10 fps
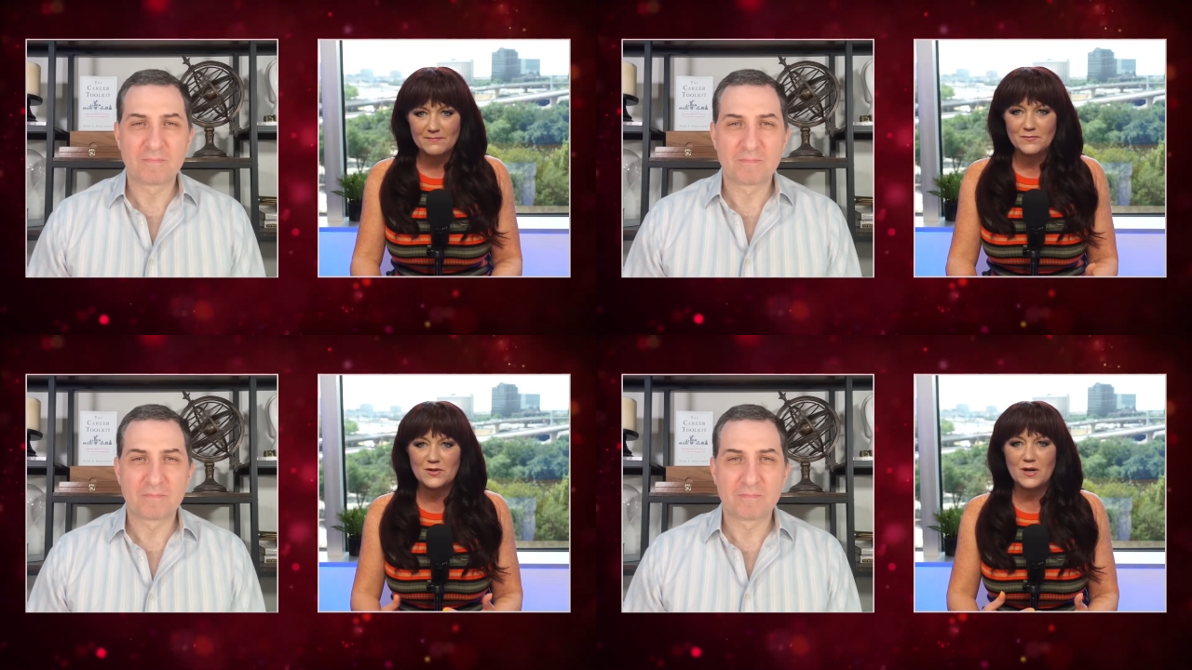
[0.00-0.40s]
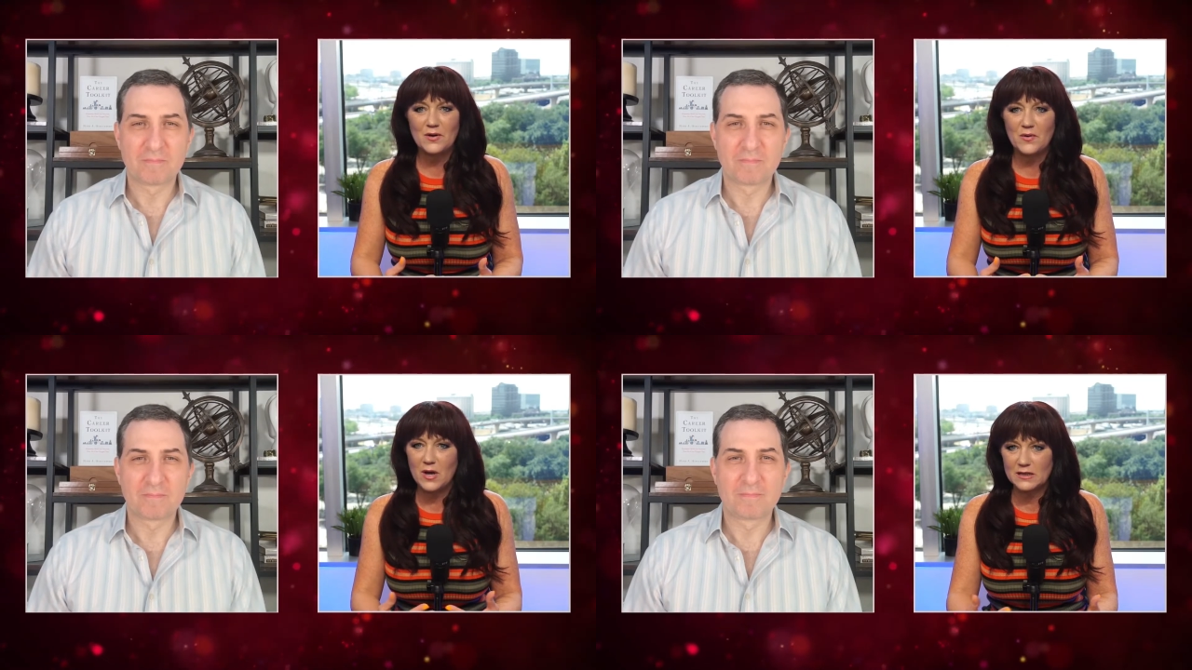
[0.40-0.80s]

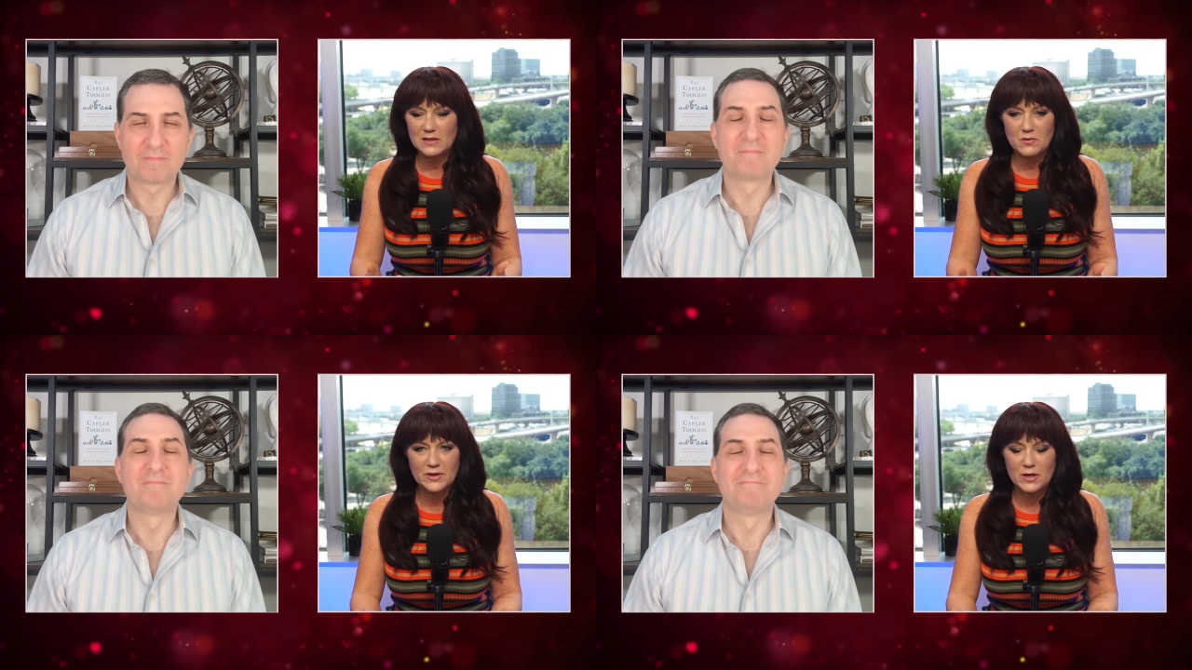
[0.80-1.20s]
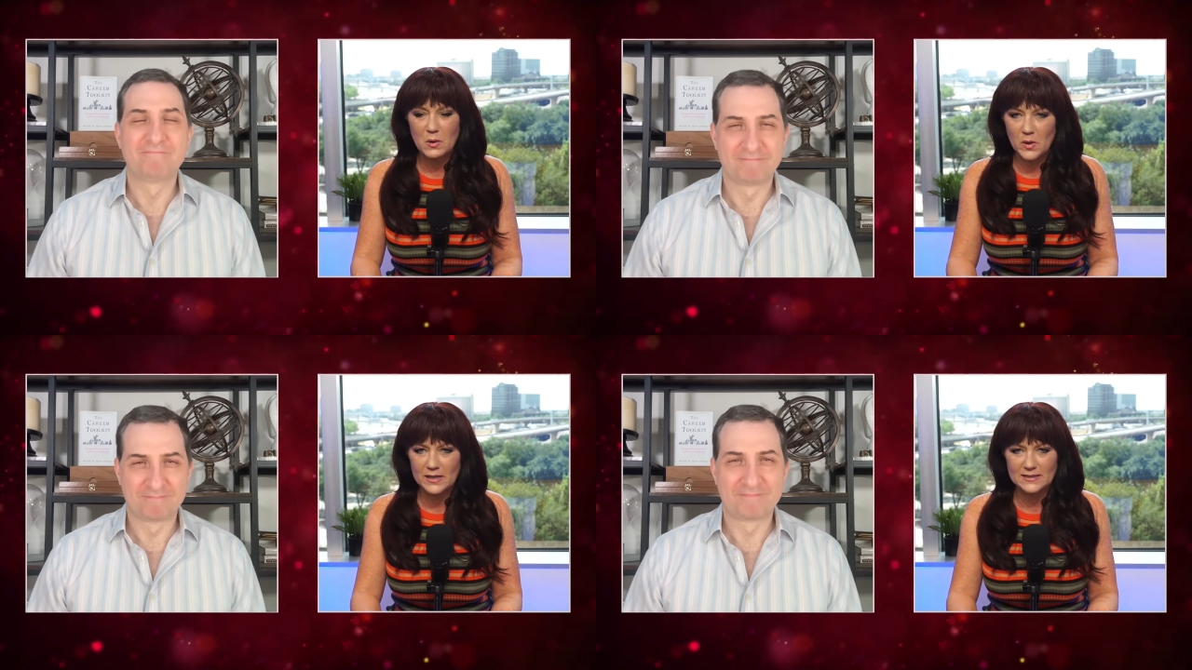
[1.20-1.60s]
Speaker 1: So it's with an
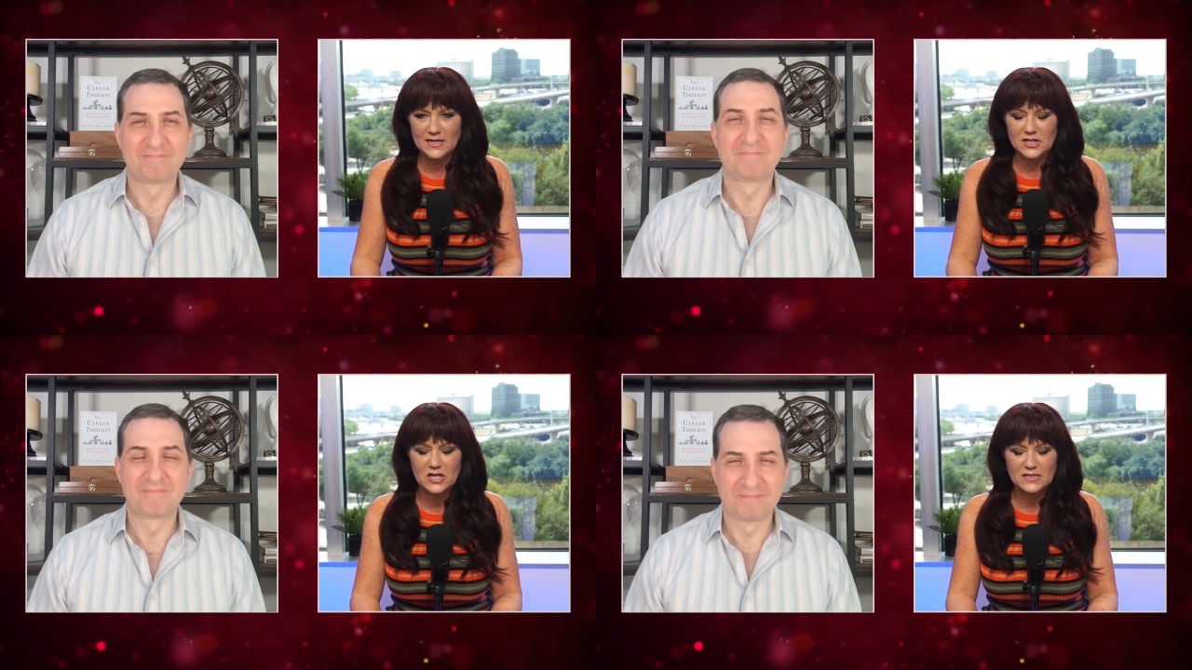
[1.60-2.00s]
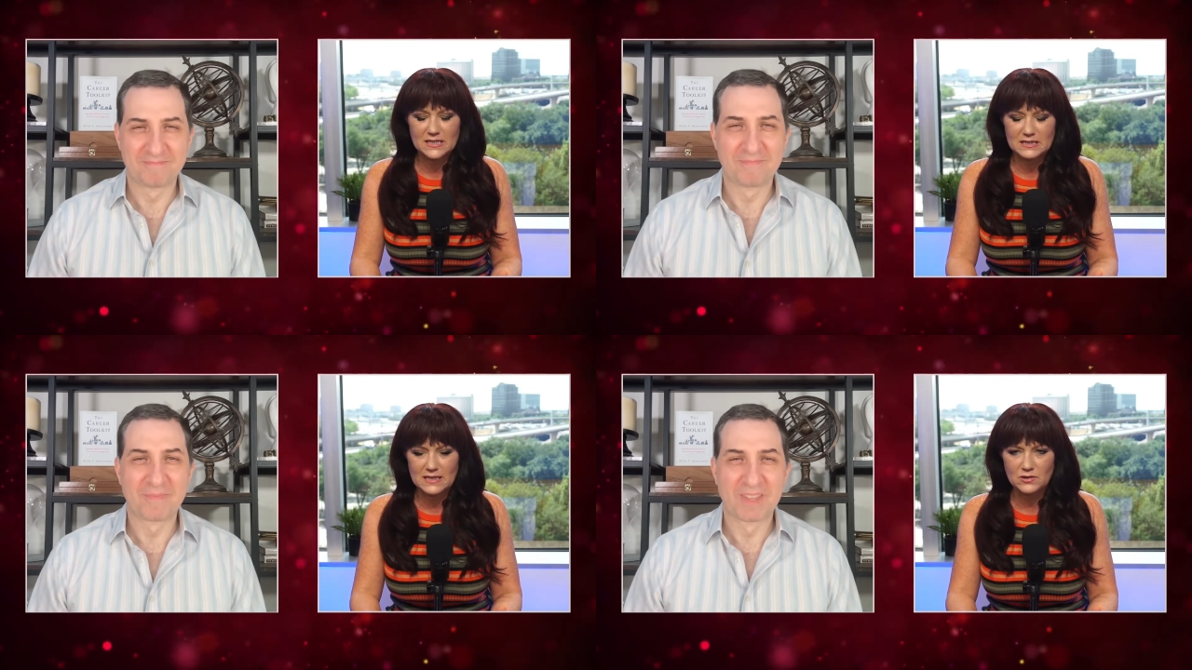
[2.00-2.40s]
organization called
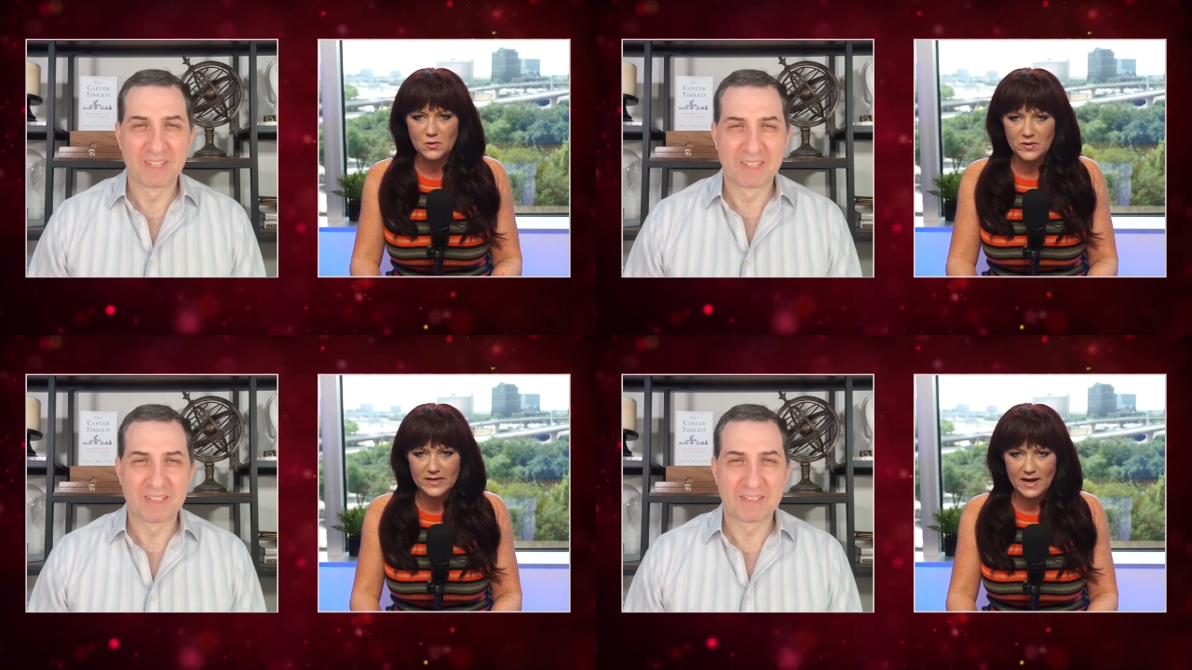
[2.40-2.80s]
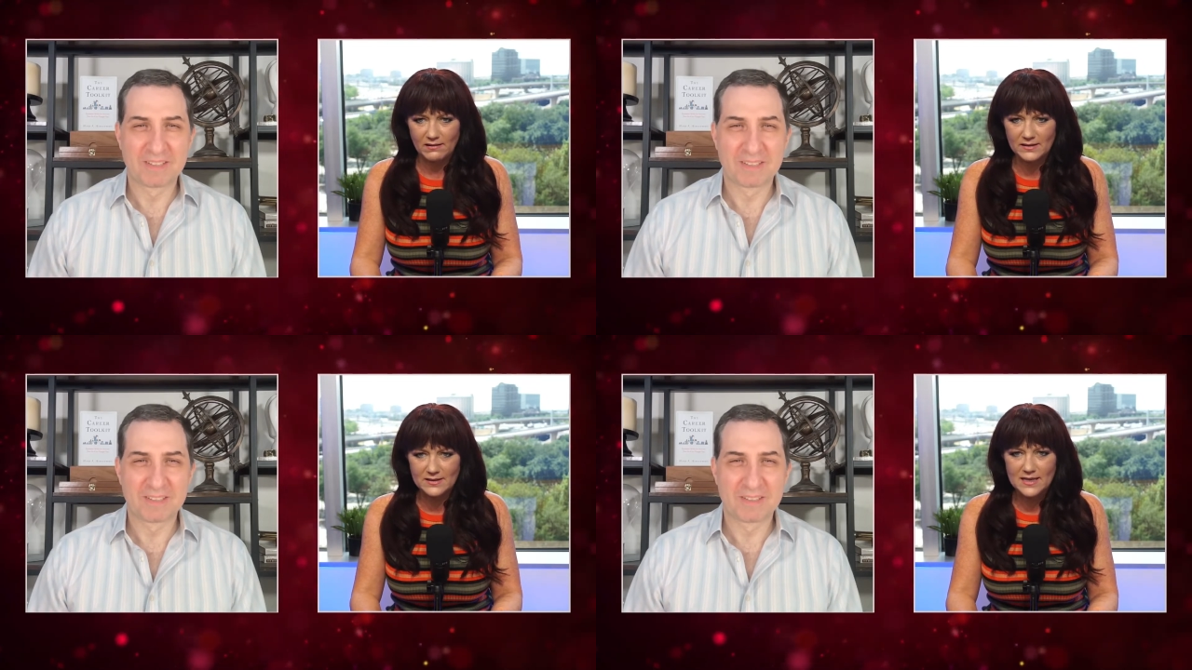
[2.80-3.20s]
Success North
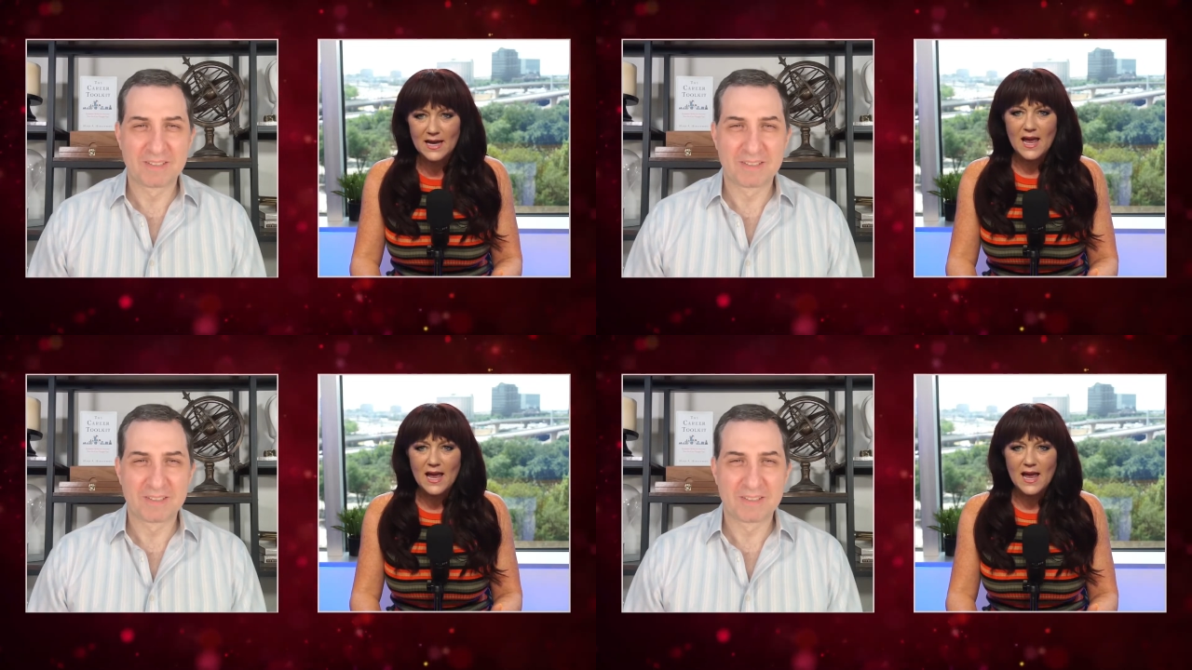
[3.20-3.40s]
Dallas,